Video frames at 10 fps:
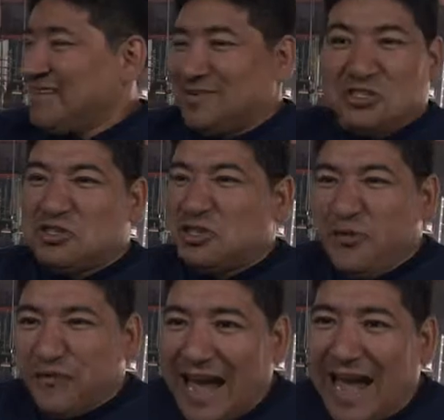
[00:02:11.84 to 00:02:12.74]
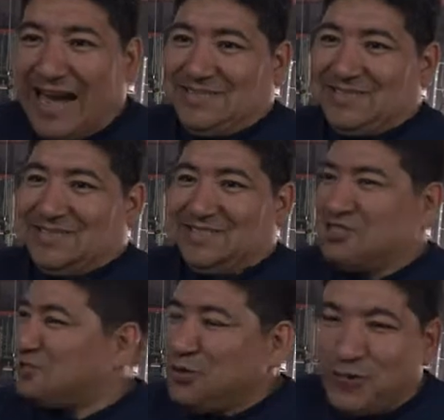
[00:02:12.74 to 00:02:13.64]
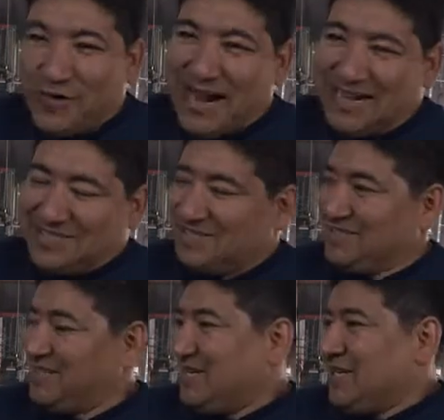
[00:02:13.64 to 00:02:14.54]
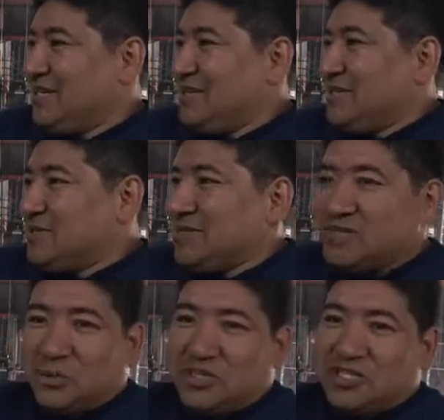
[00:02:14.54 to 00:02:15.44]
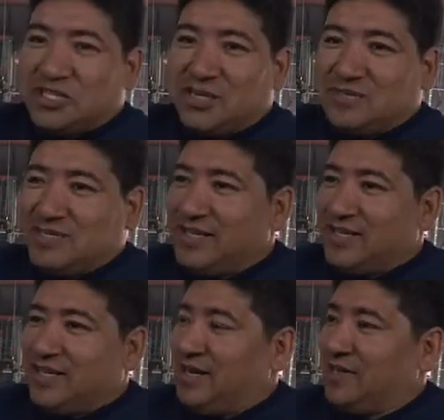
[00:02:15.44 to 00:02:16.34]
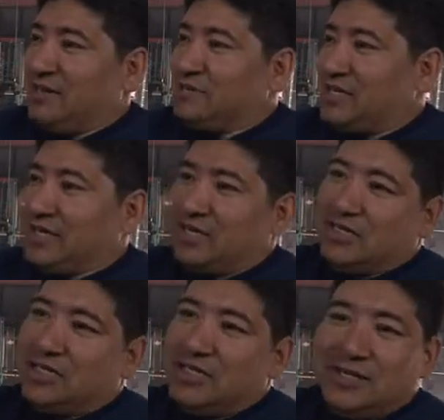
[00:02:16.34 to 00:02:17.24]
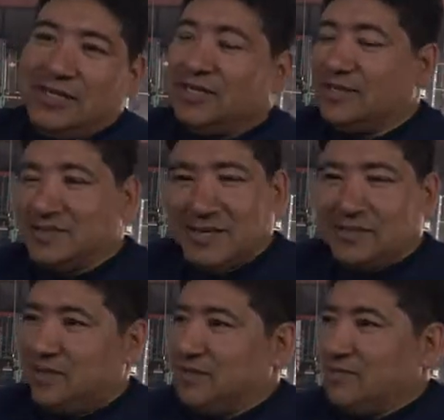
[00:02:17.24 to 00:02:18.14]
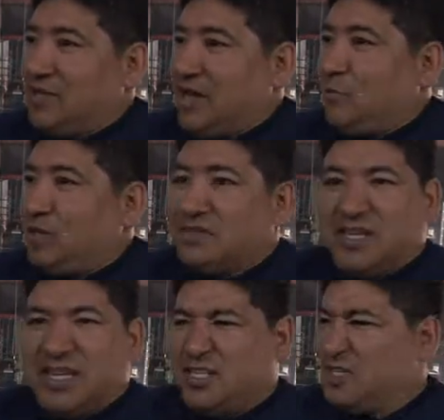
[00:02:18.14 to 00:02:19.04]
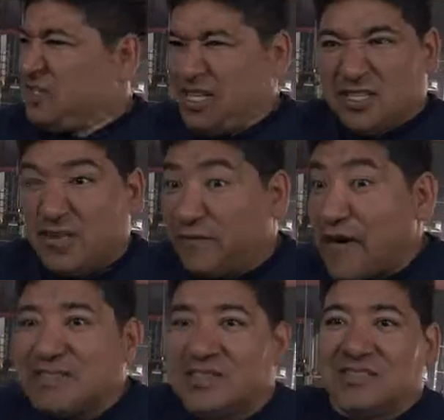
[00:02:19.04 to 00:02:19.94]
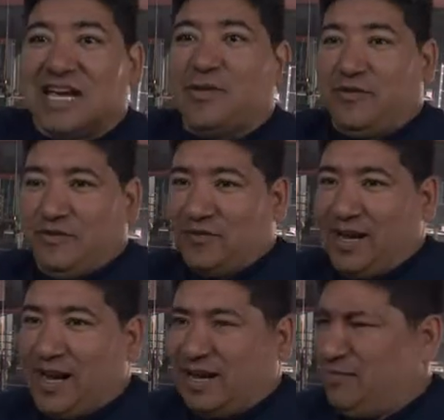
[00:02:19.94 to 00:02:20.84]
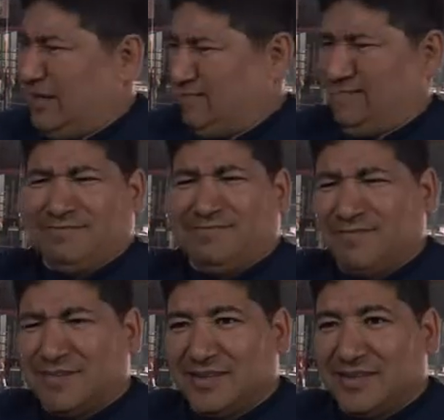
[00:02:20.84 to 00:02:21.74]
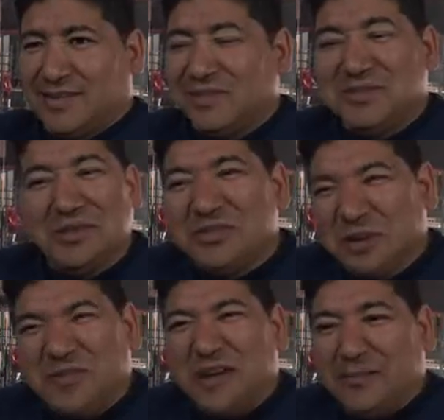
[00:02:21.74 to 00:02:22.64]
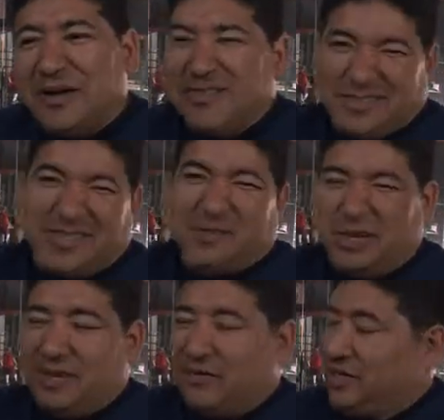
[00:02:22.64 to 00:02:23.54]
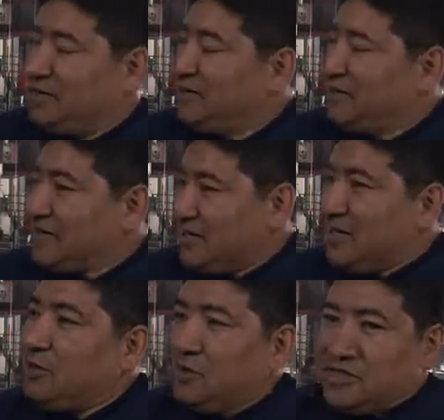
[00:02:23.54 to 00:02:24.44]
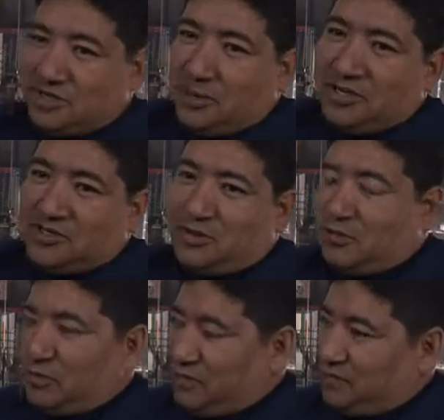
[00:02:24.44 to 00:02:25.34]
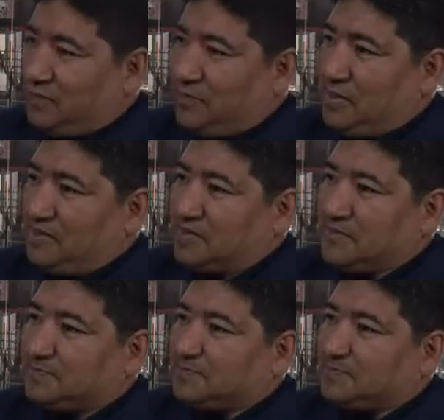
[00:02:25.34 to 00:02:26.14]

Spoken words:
It's too fast. It's just too fast. The next workout she comes in, and I think it was like a clean and something. And once again, she's like, it's the fastest time we've ever had. I'm like, but it's only 35 pounds, like whatever, you know. Anyway, so on and so forth through fundamentals.